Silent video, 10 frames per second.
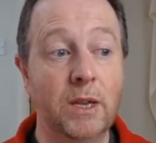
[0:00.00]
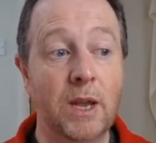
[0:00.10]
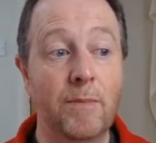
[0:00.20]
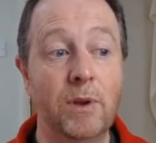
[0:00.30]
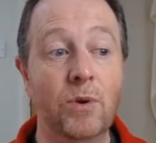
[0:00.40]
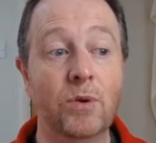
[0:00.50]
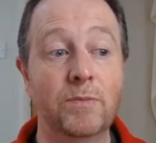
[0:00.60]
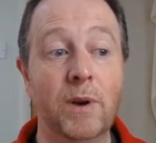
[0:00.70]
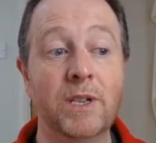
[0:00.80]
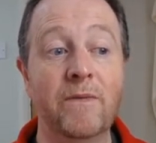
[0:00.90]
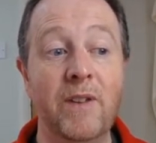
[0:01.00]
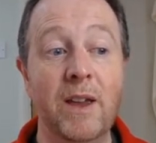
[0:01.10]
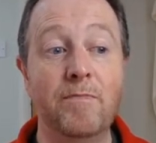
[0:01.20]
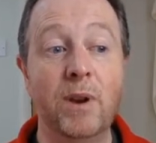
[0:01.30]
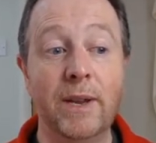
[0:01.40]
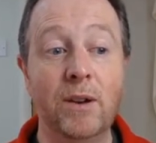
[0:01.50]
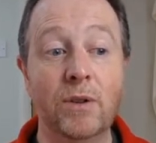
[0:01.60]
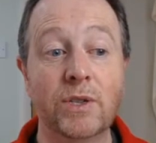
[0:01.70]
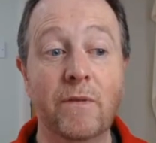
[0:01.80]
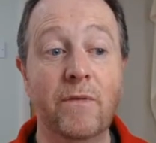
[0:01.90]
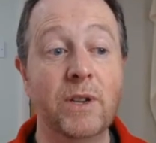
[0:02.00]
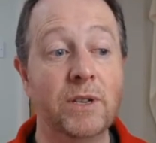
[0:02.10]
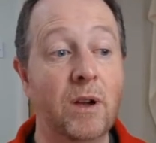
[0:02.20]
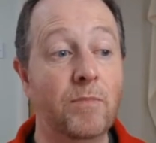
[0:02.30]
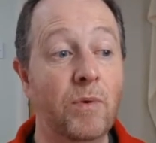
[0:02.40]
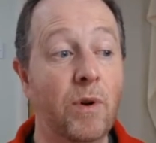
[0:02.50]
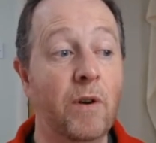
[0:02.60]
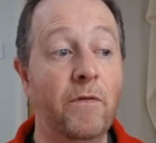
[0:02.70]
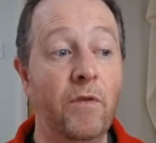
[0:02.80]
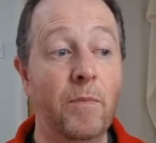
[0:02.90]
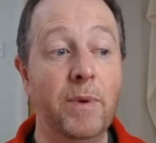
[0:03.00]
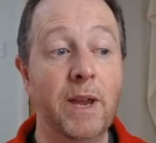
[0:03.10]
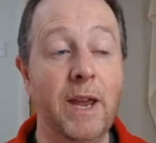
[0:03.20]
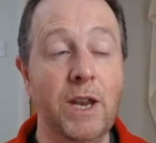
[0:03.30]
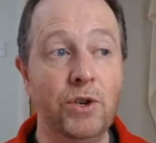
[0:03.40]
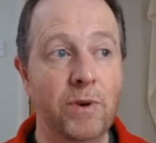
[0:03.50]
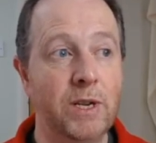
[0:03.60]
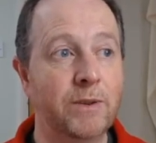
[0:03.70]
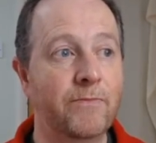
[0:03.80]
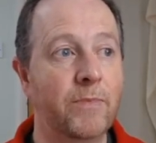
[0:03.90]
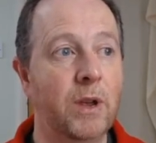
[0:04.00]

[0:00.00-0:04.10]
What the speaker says: This can be caused by severe blood loss, for example, from injuries.